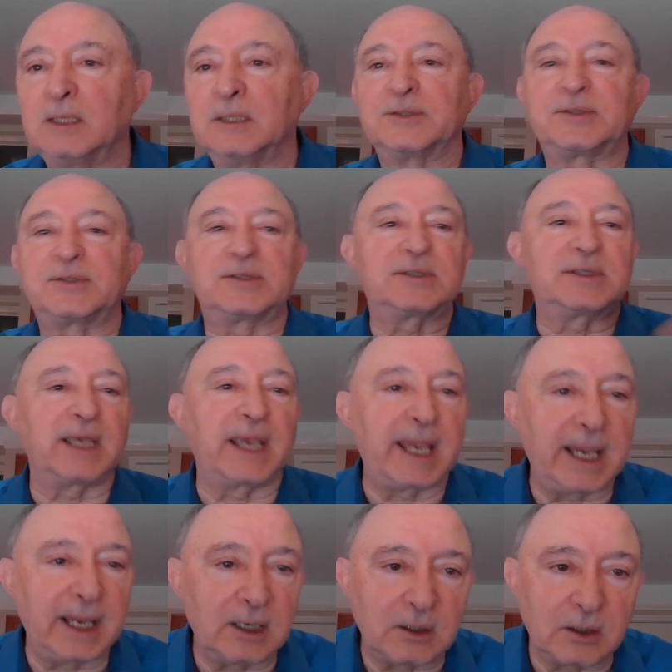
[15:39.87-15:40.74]

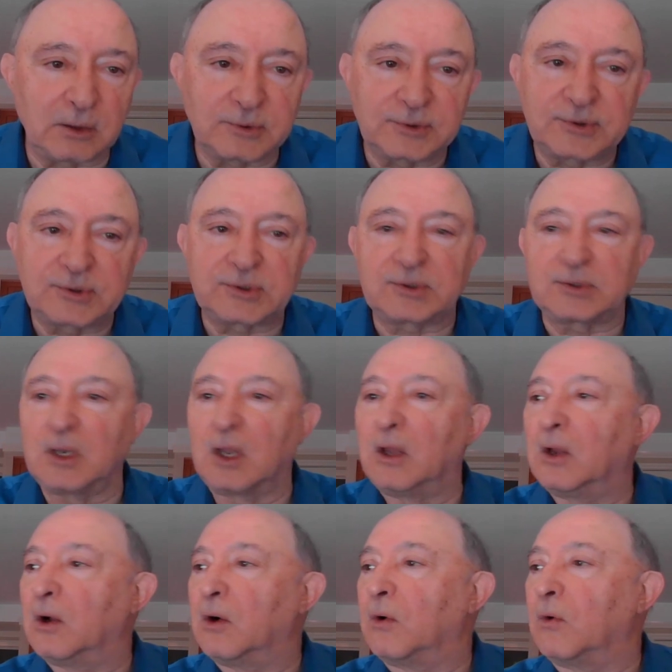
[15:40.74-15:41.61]
sales
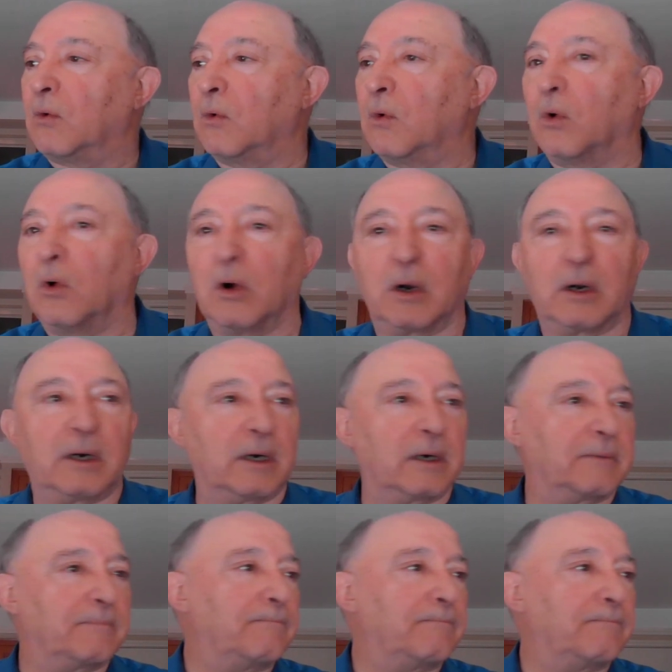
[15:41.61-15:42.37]
or